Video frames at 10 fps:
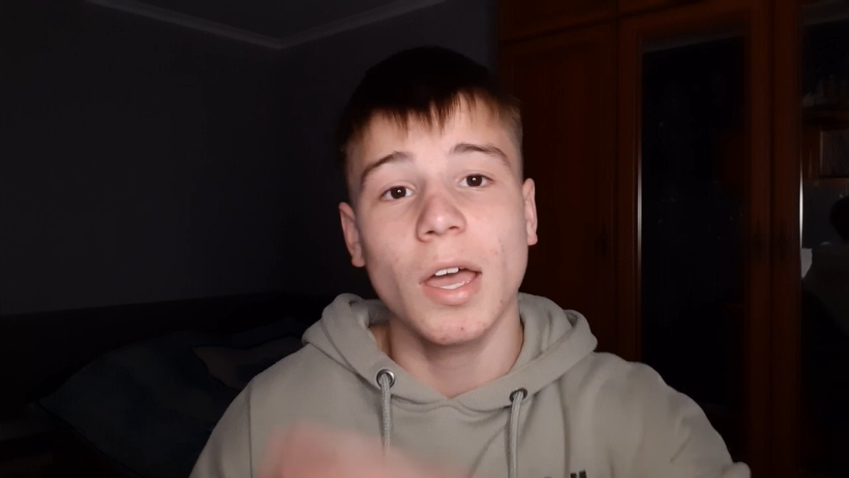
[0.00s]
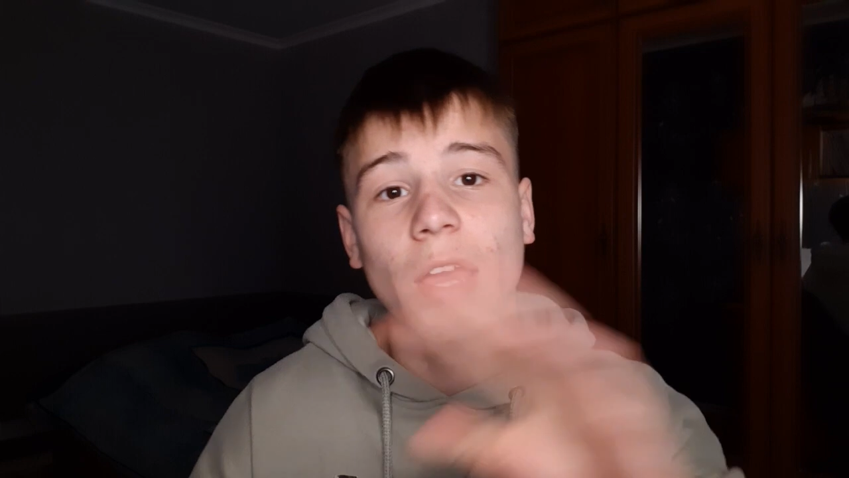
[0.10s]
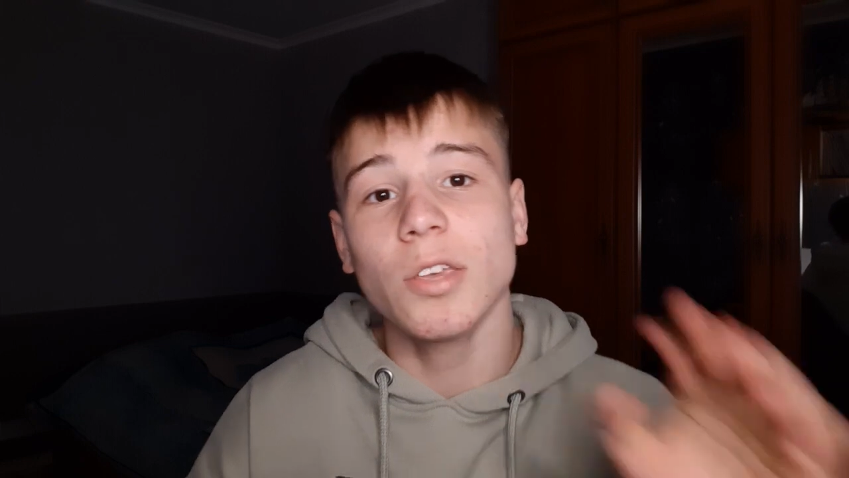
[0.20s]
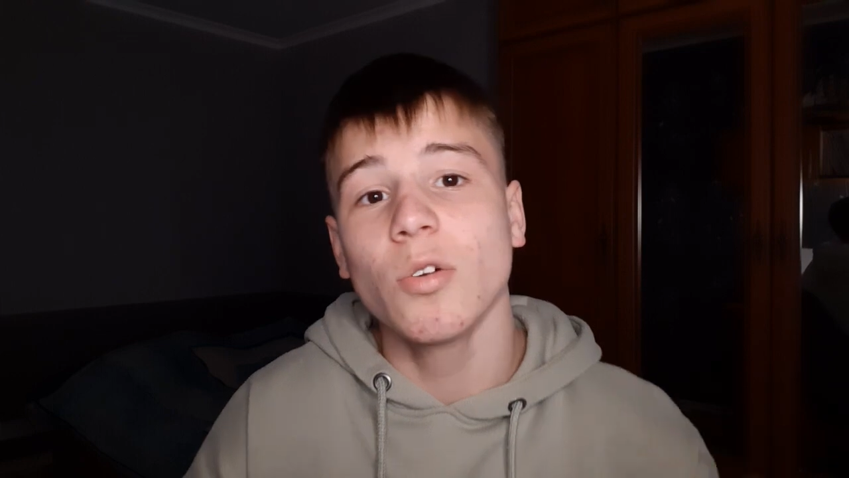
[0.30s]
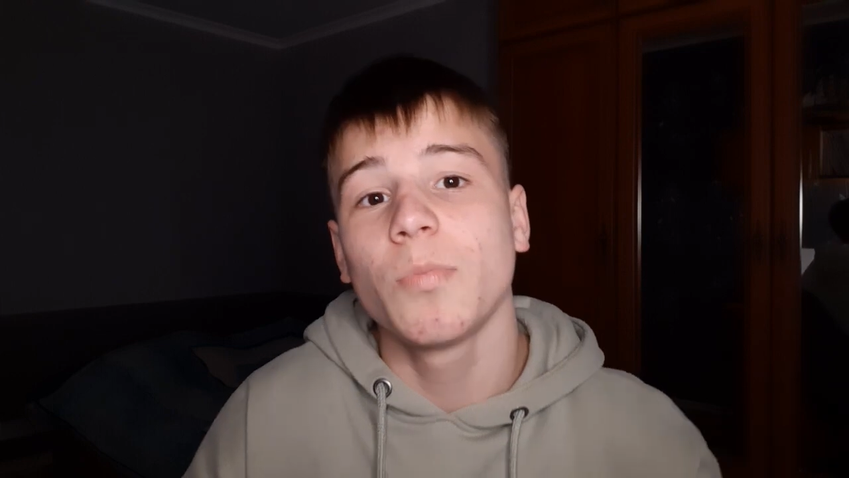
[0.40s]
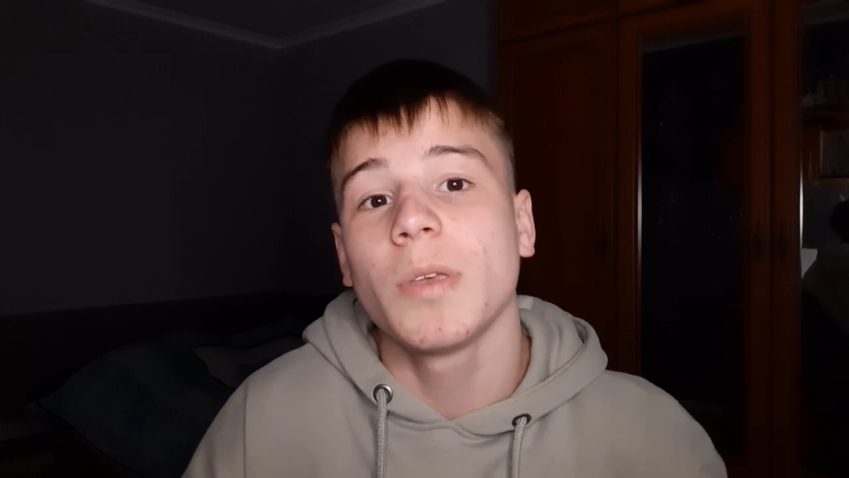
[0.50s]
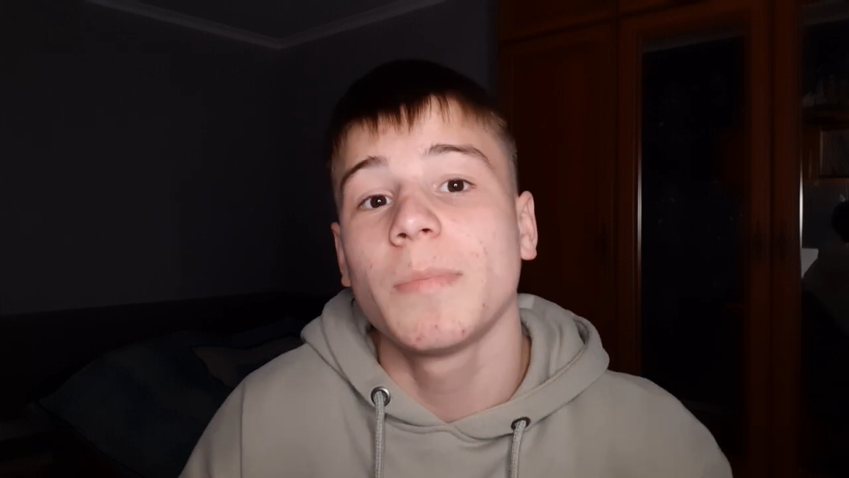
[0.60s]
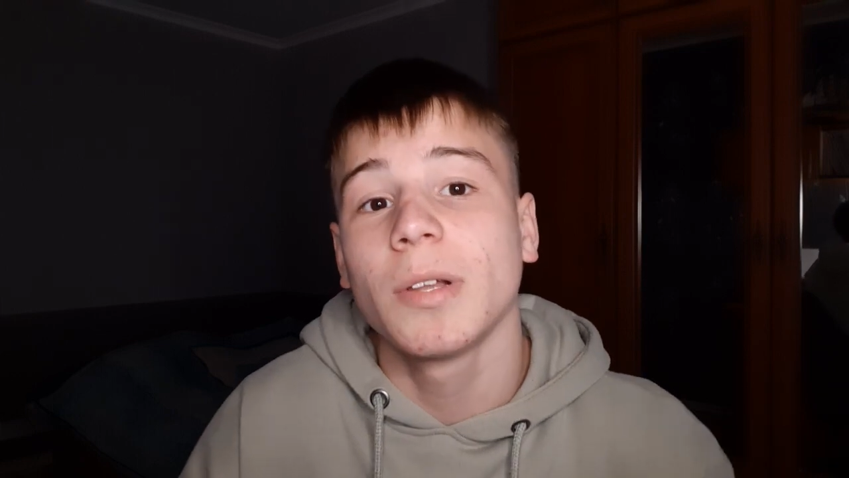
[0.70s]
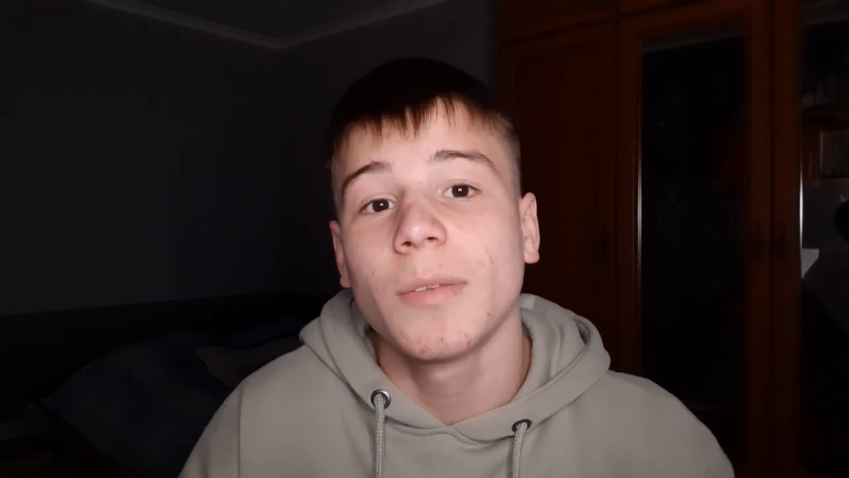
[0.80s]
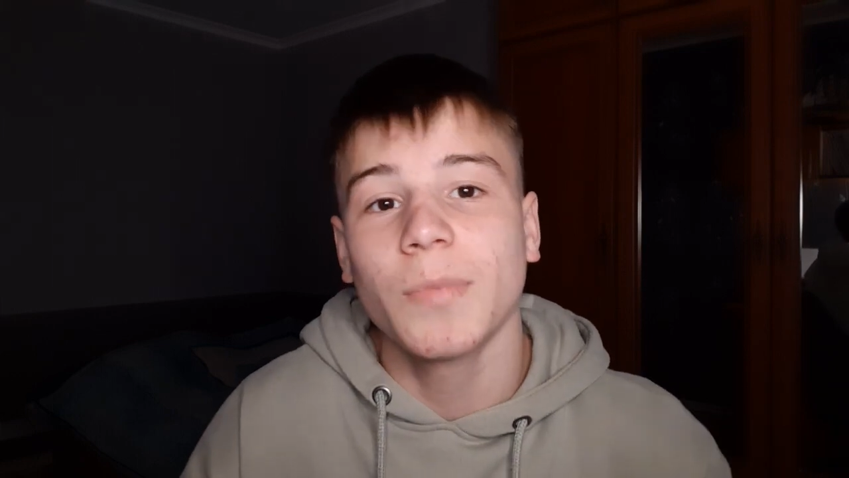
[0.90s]
Ayo
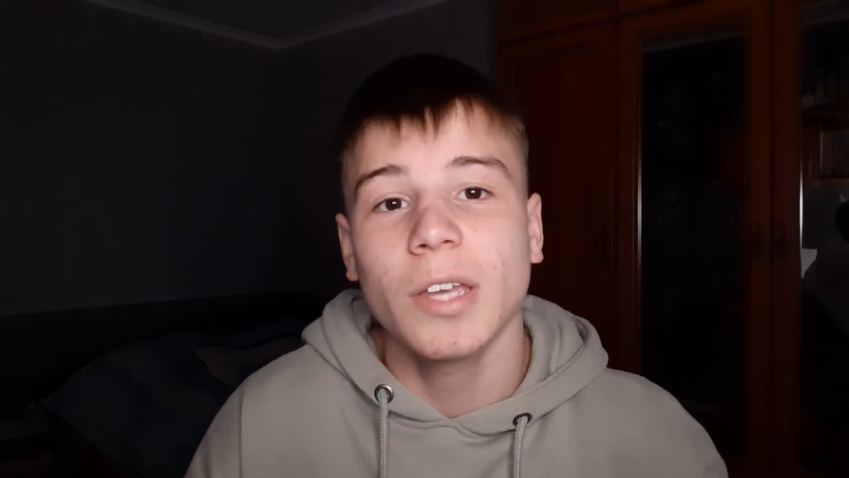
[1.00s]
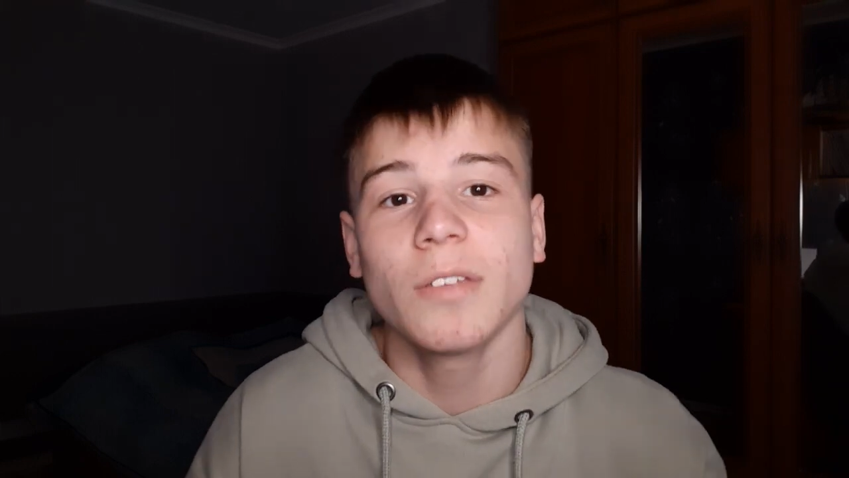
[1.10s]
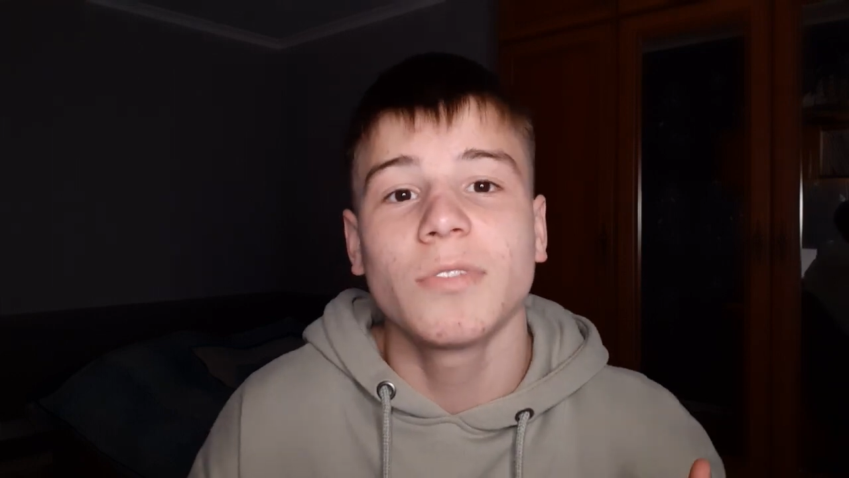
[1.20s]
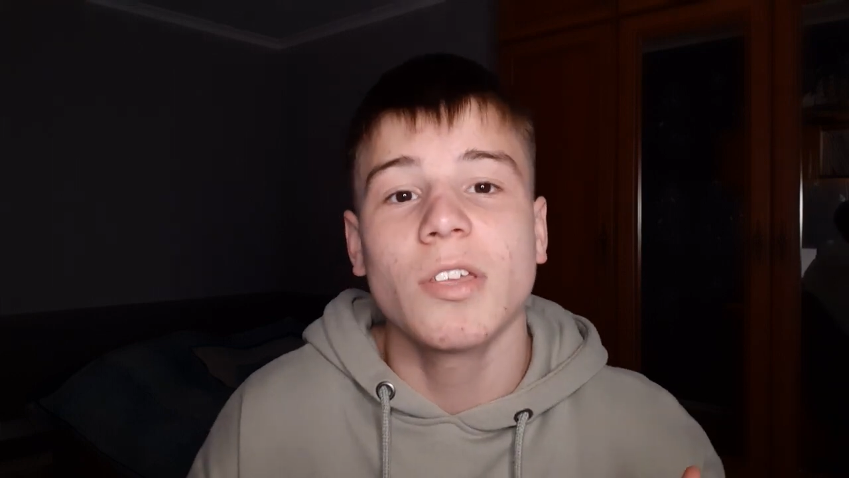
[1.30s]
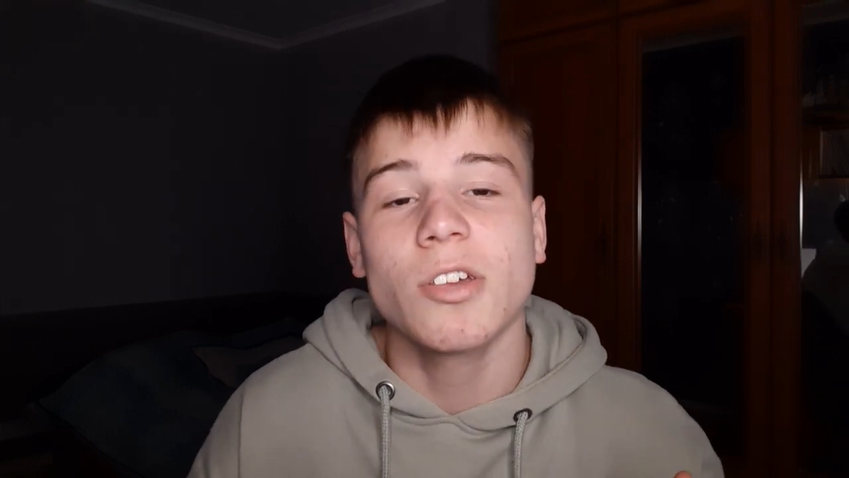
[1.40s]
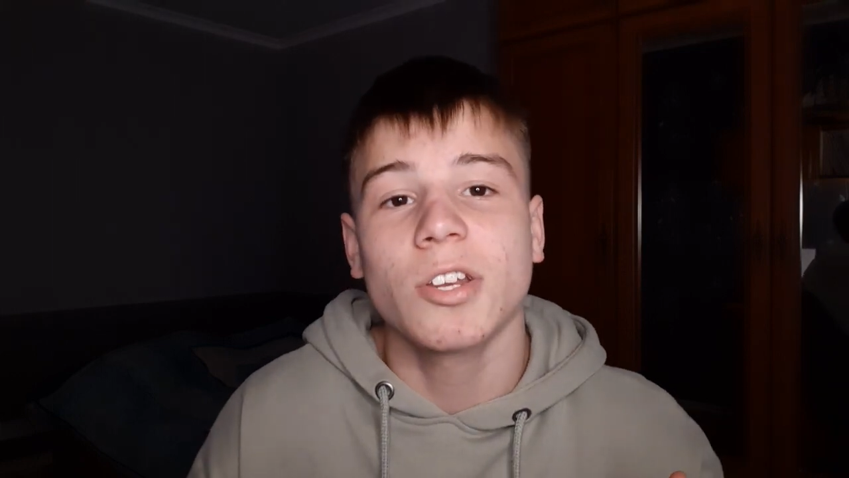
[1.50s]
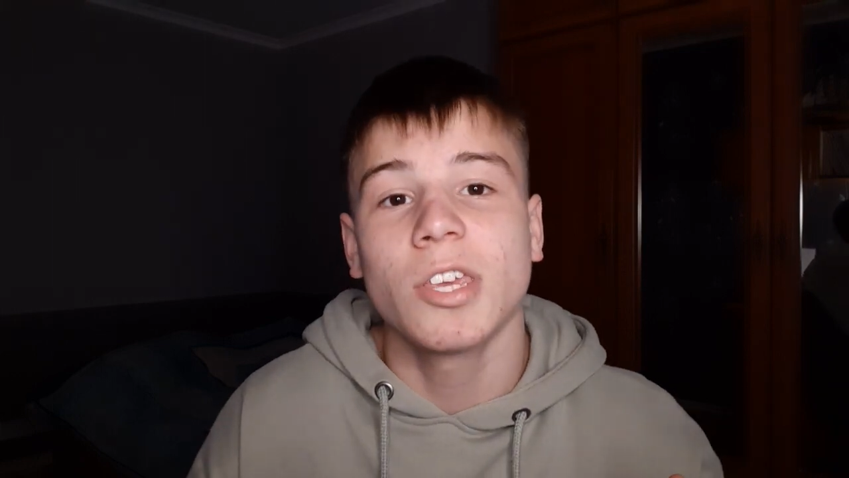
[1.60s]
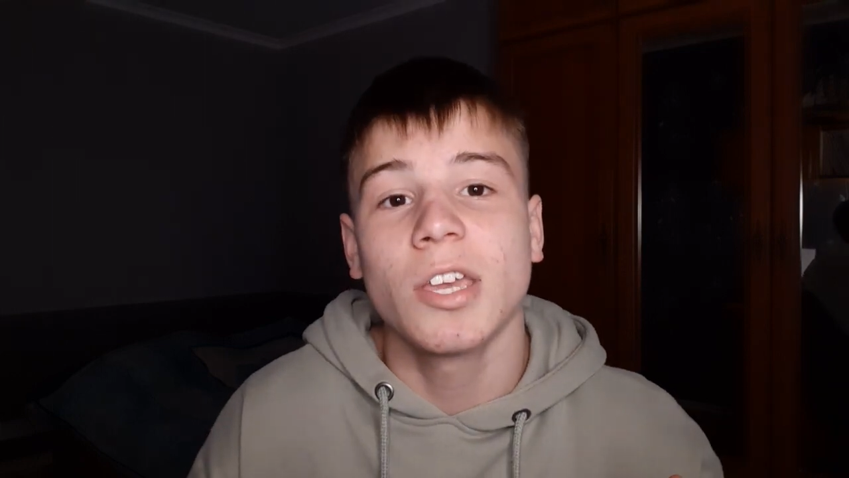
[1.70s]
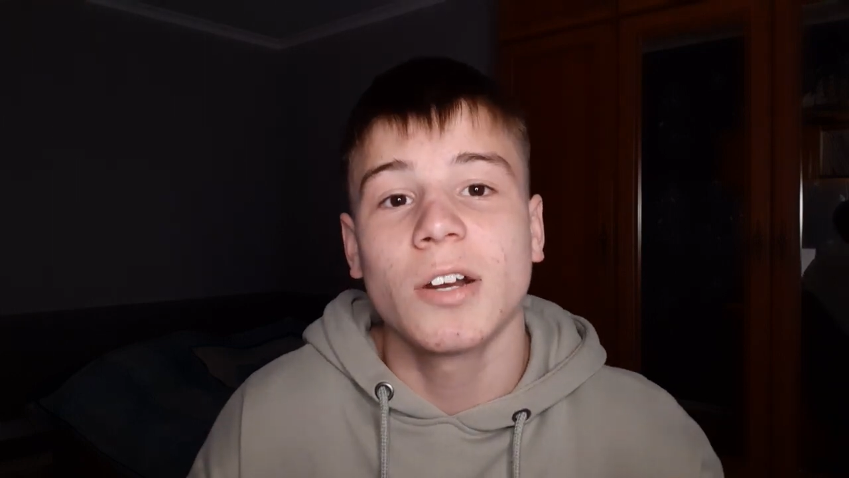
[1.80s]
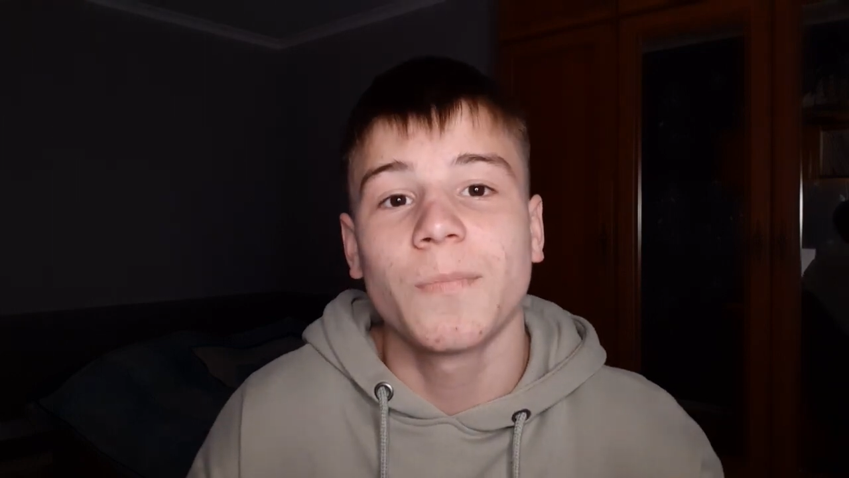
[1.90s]
people, teacher
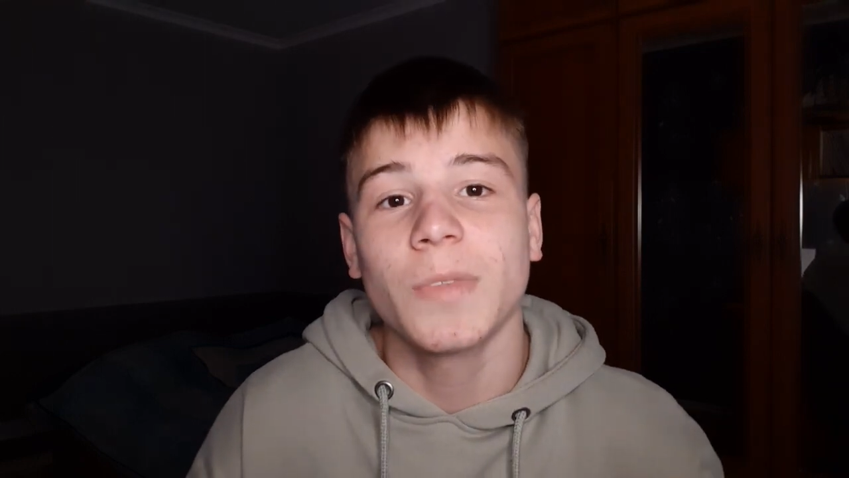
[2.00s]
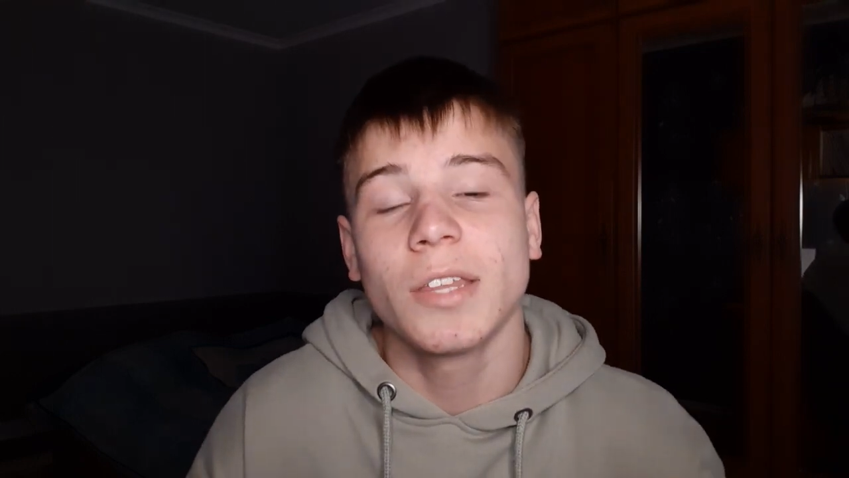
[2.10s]
here